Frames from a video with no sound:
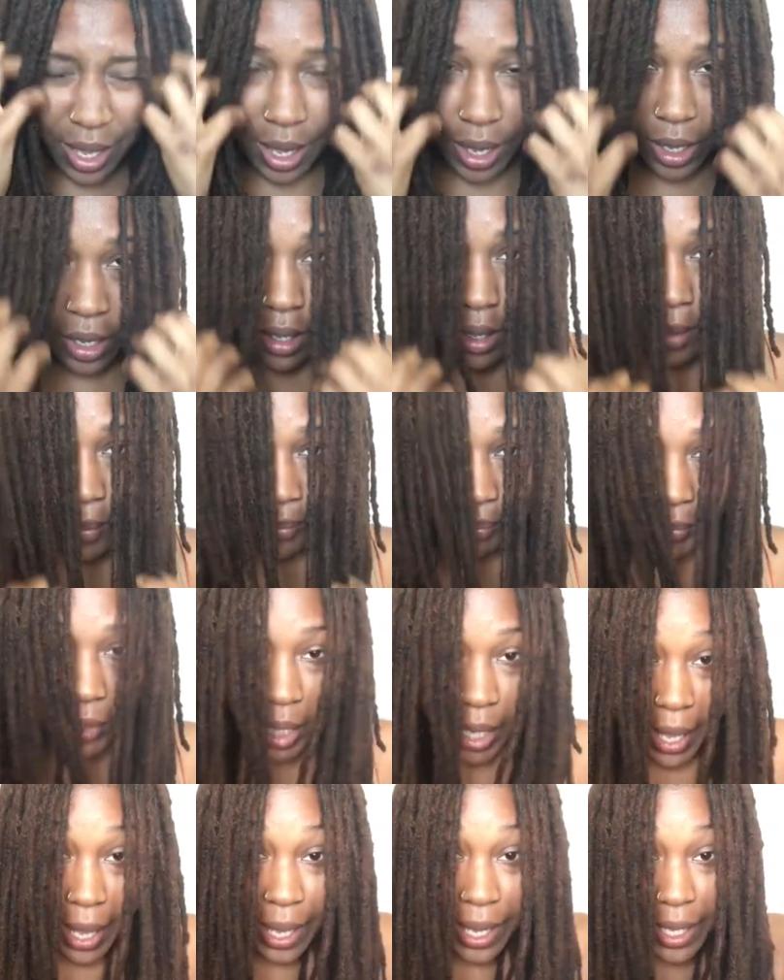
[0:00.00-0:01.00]
And
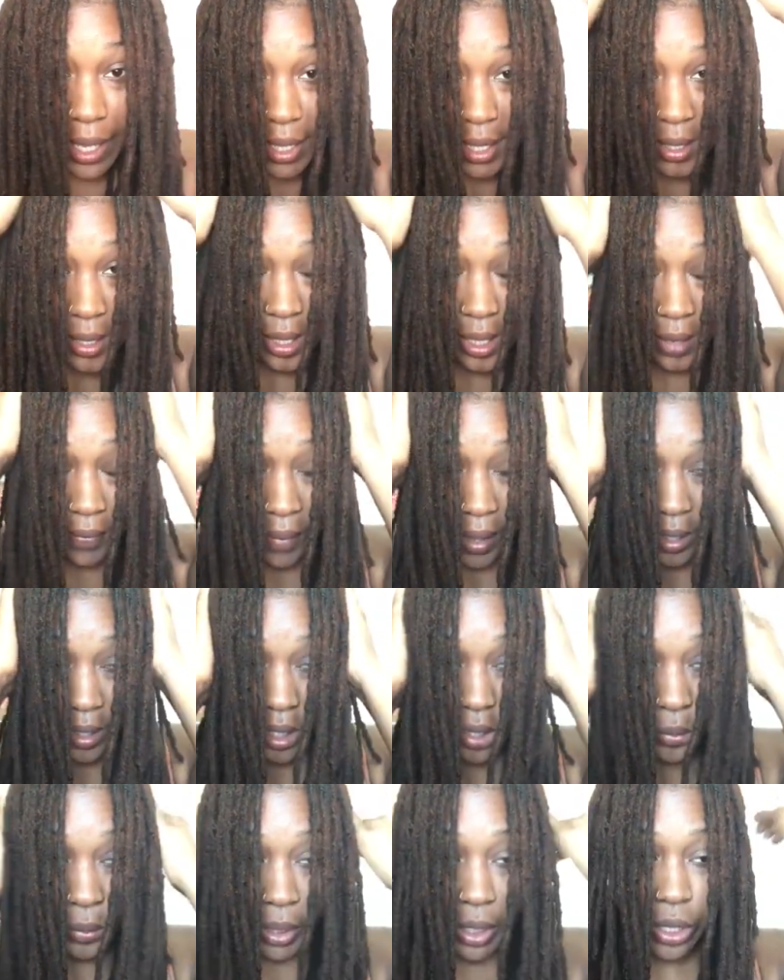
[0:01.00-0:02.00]
if I
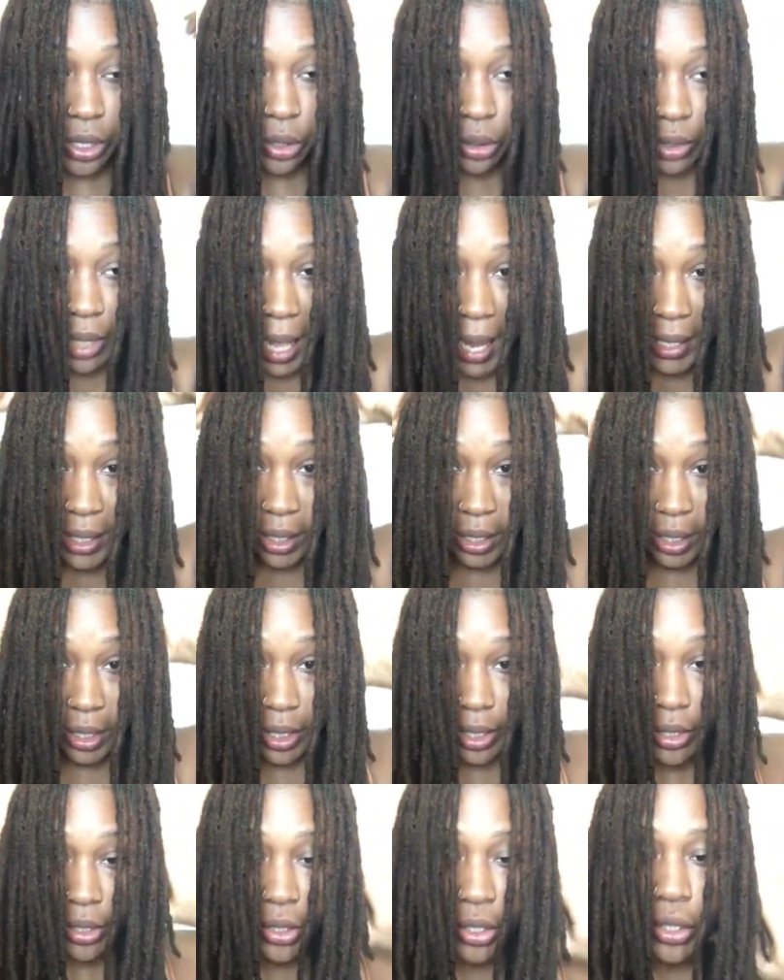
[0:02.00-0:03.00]
did want to go
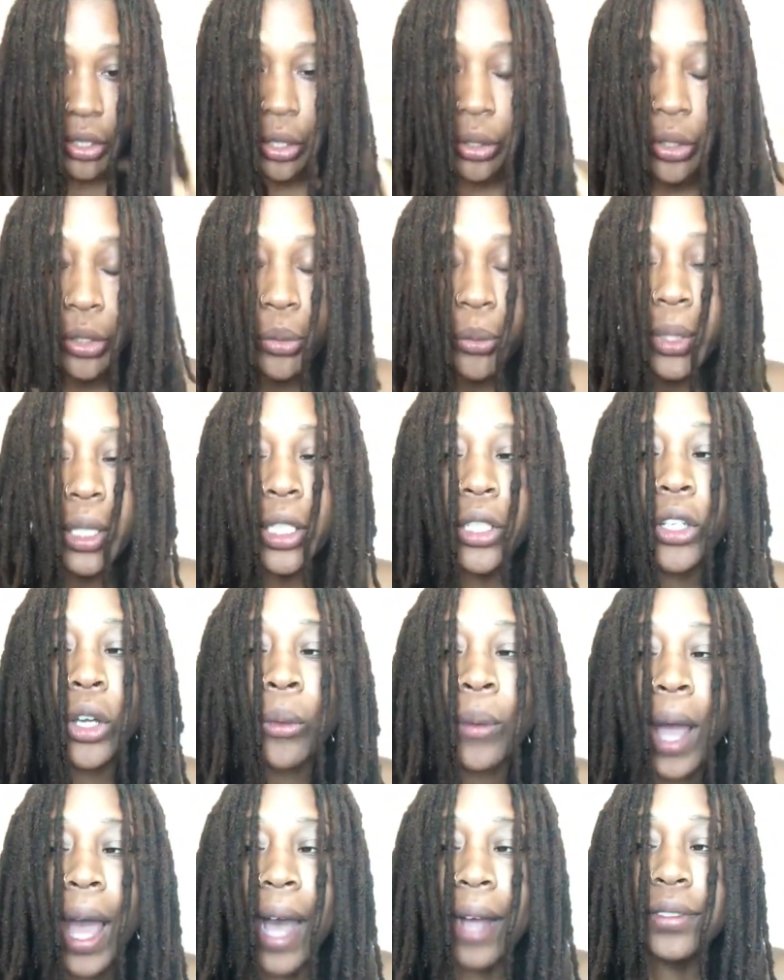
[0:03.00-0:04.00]
lighter, you know, you really
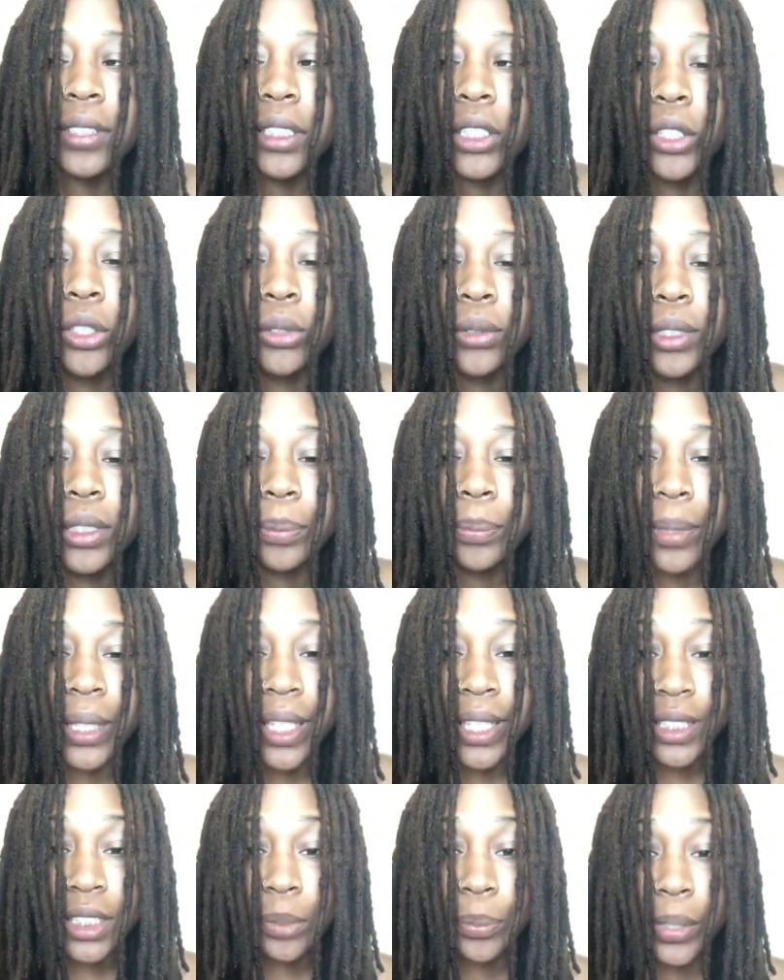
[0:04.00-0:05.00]
don't have to use
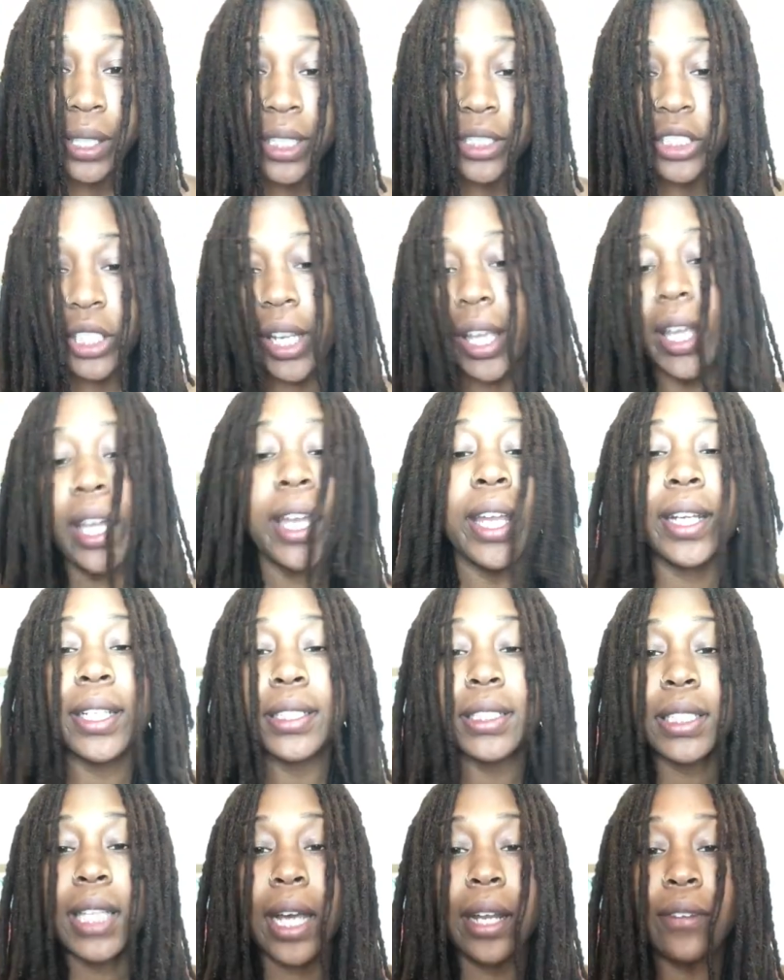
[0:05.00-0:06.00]
bleach because your hair
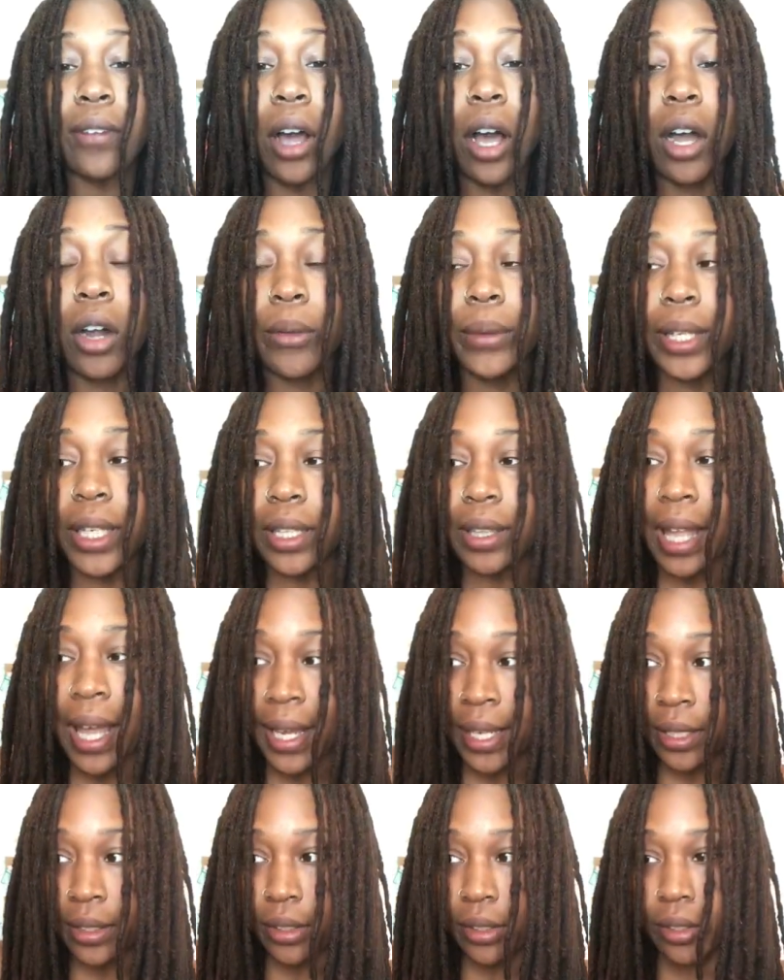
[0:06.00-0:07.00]
is kind of already
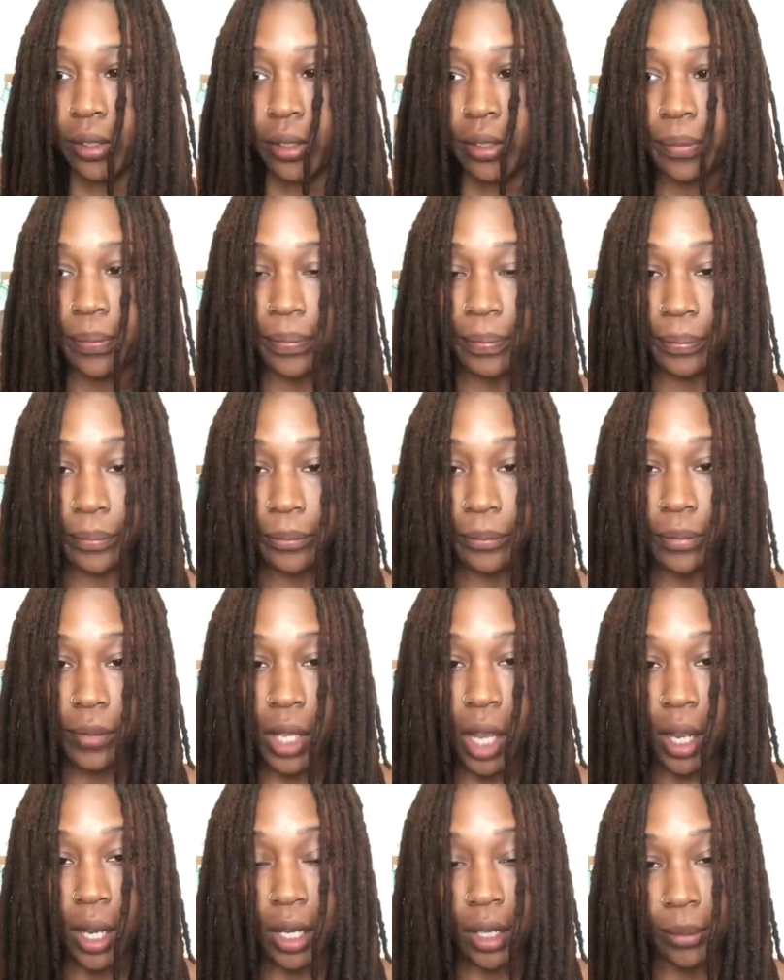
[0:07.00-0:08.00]
lightened
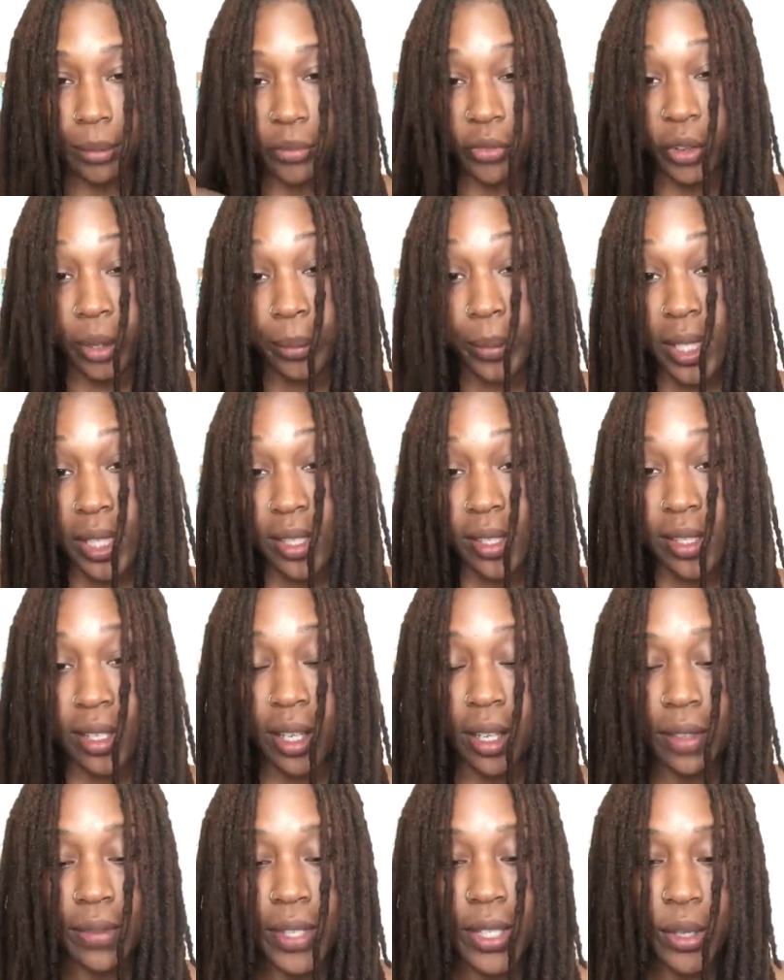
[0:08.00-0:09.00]
from this
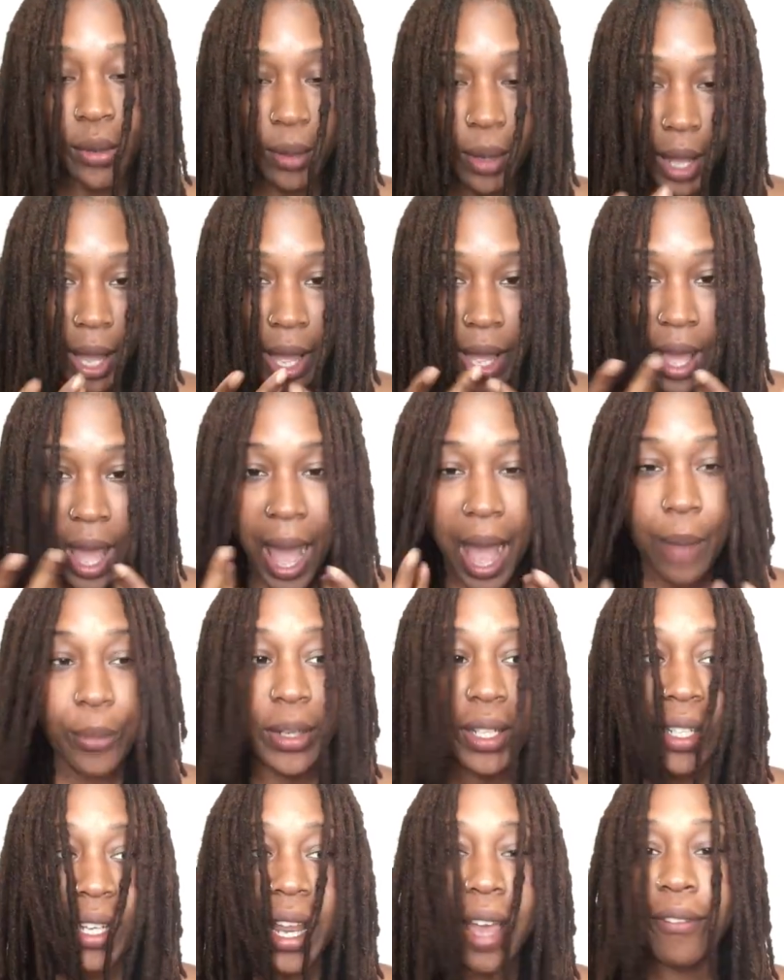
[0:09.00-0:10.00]
stuff. So I
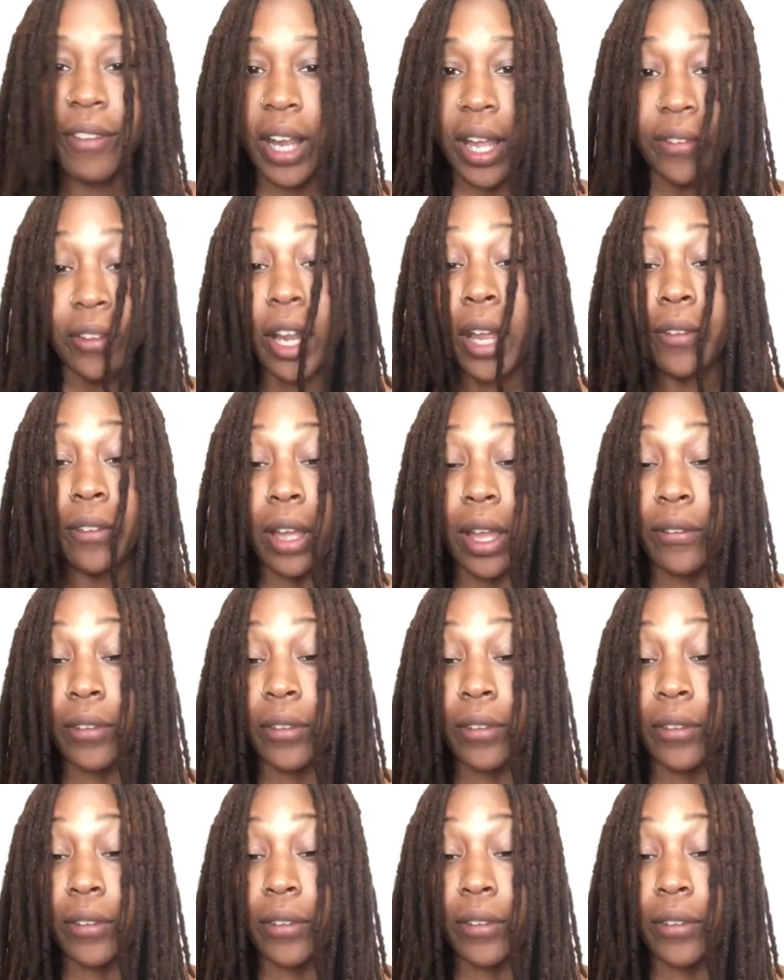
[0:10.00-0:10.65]
would never, ever, ever,